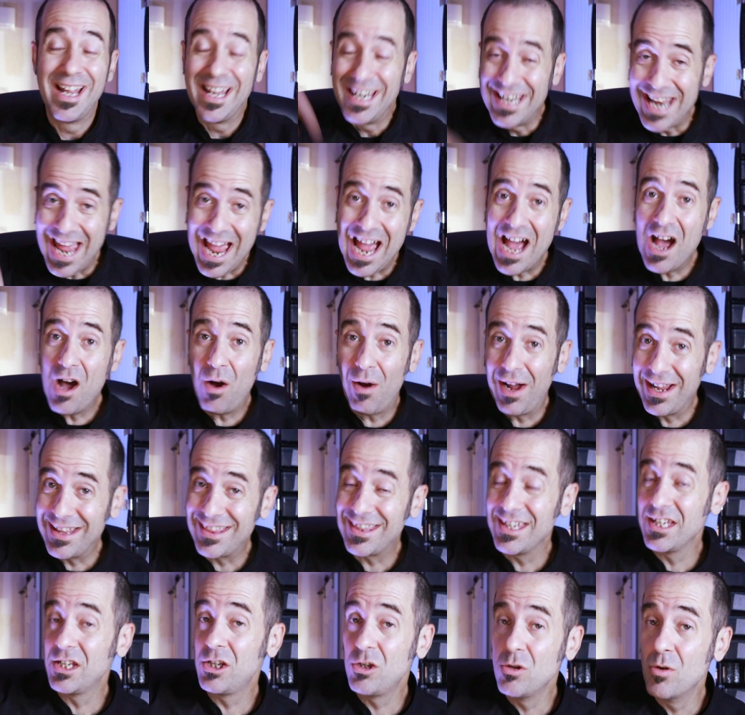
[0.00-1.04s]
Now I
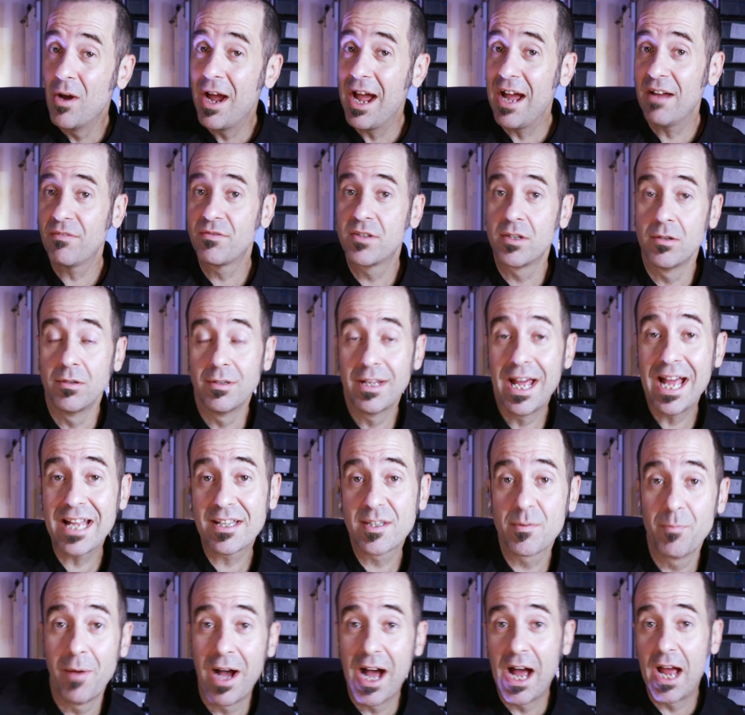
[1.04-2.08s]
think you have to.
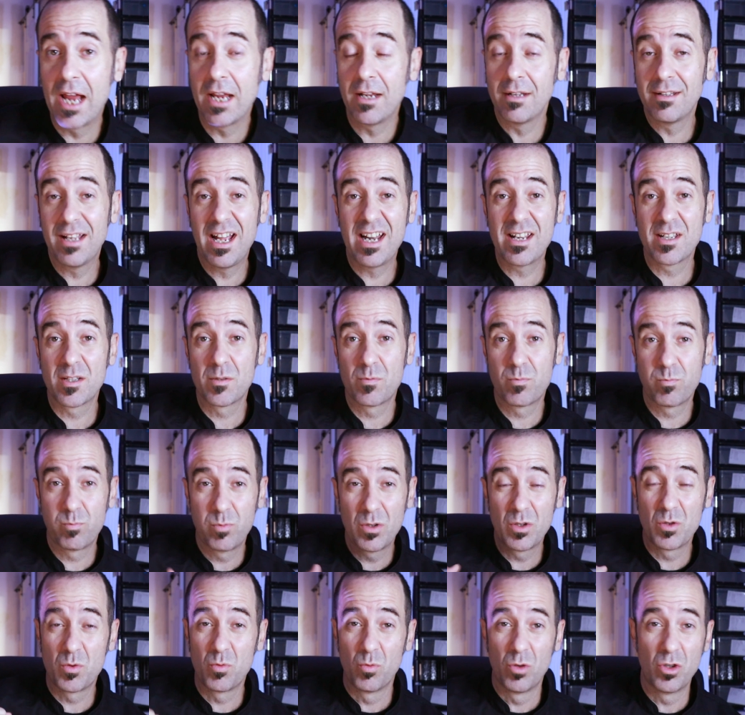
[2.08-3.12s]
That
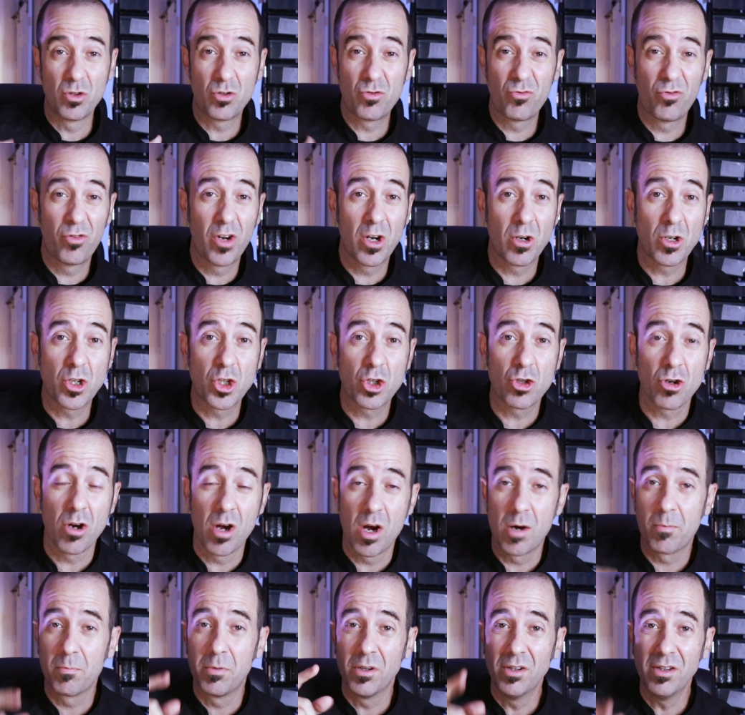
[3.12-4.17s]
was very
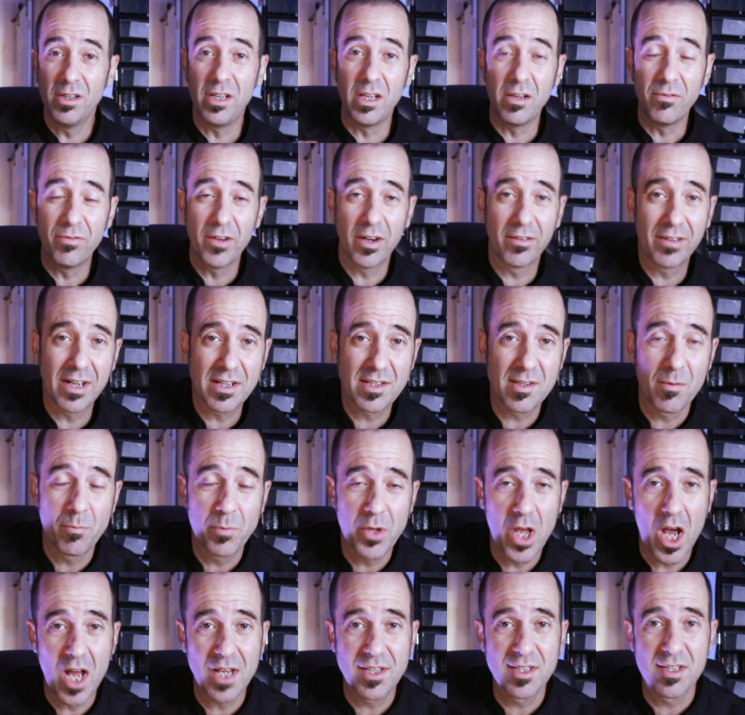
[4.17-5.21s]
strong belief. I've got some
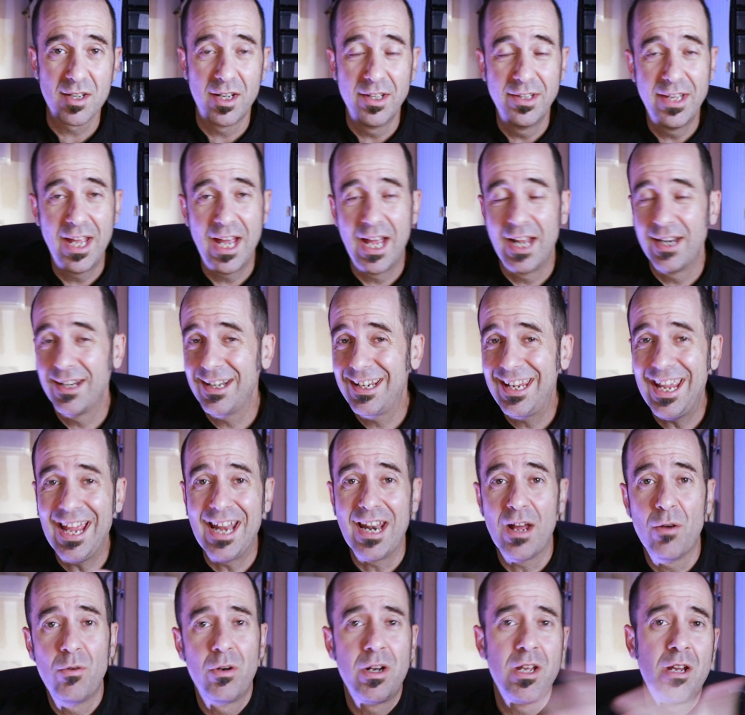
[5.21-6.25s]
thoughts on that. And again,
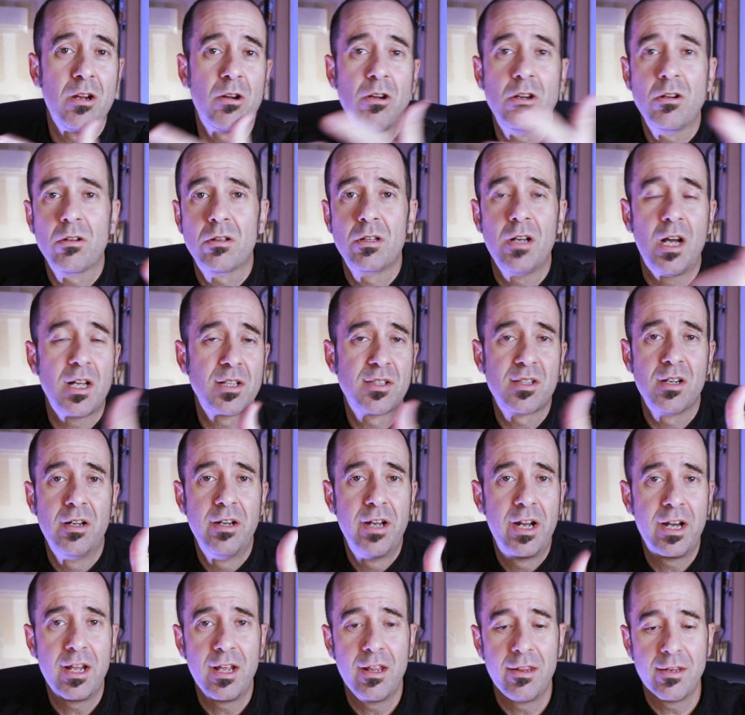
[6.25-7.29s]
I want to hear your thoughts on
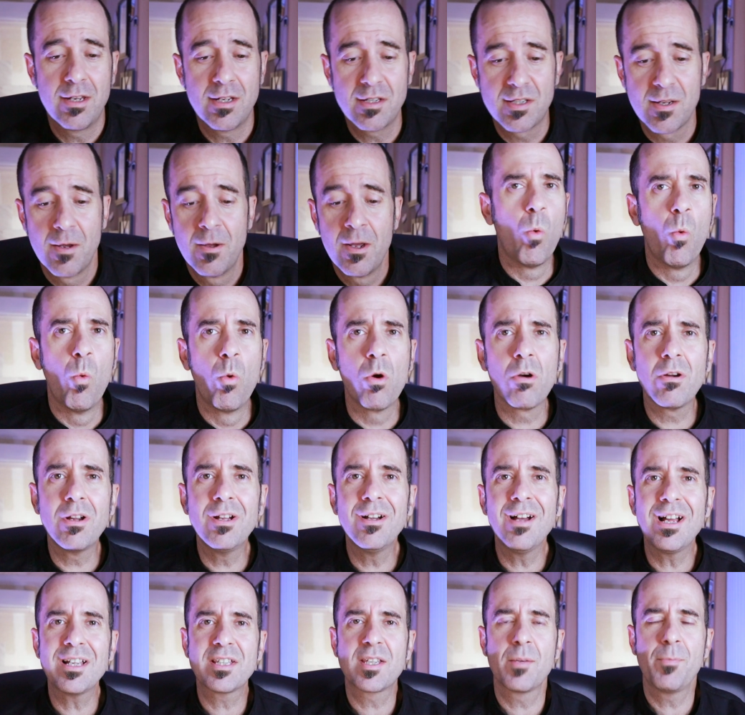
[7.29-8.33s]
any of these. Worry
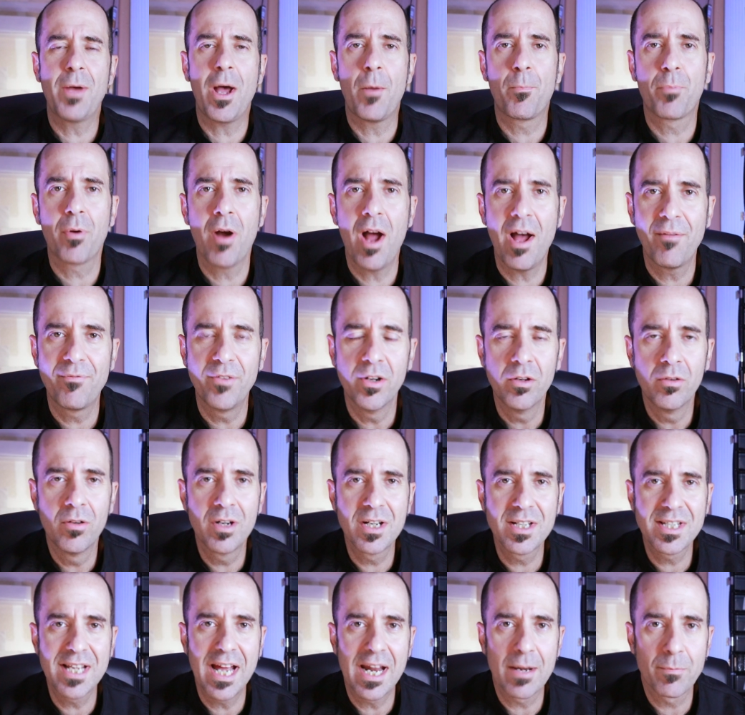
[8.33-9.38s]
less about profit.
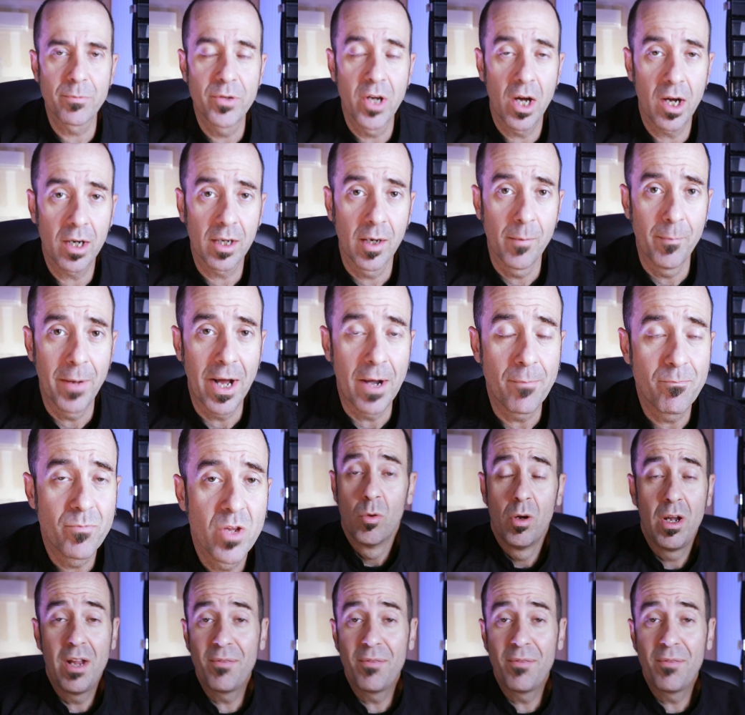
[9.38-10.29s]
What is Adam talking about?